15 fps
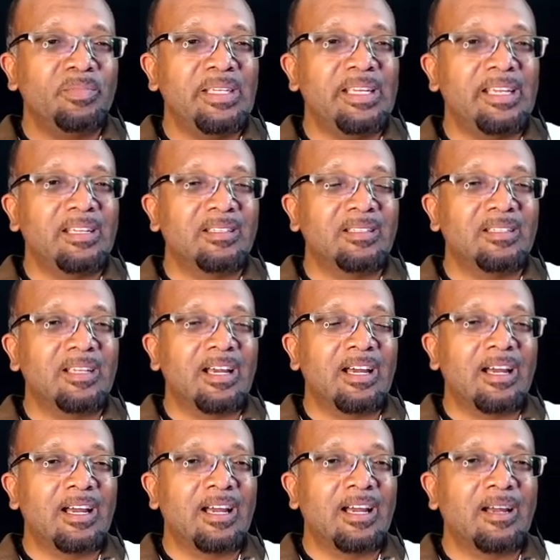being
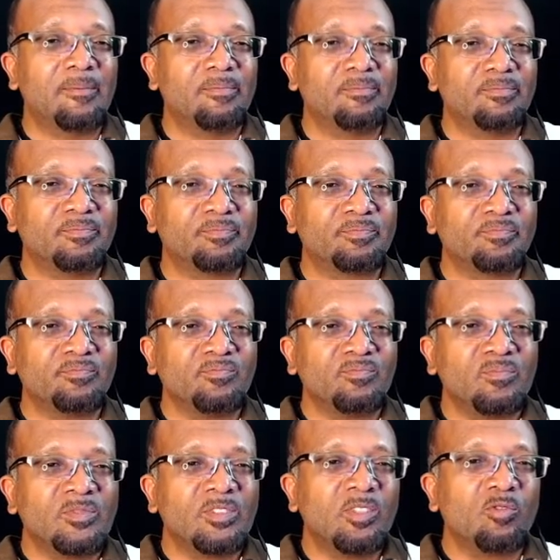um,
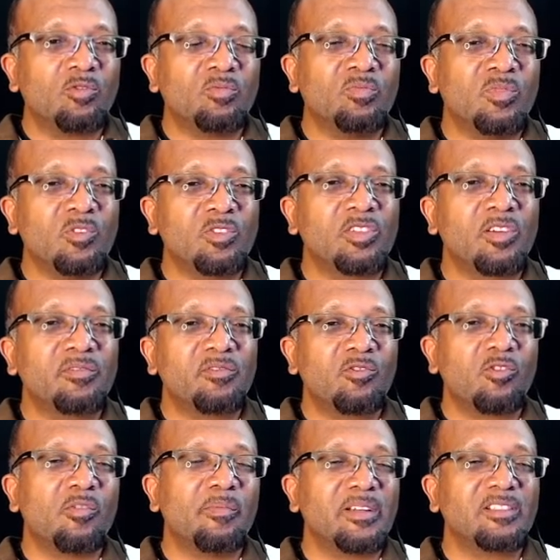the most of the
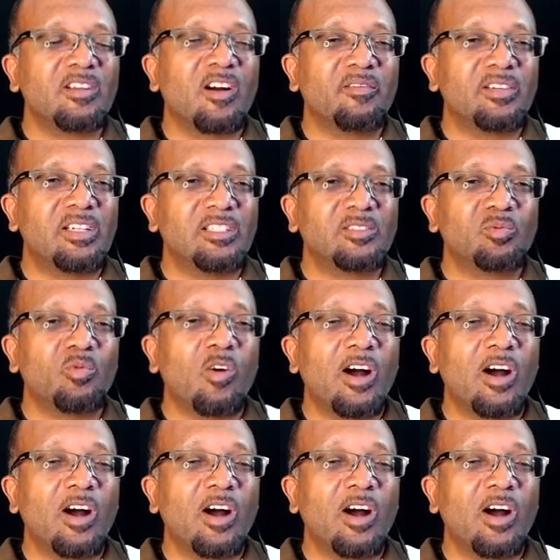Roman governors,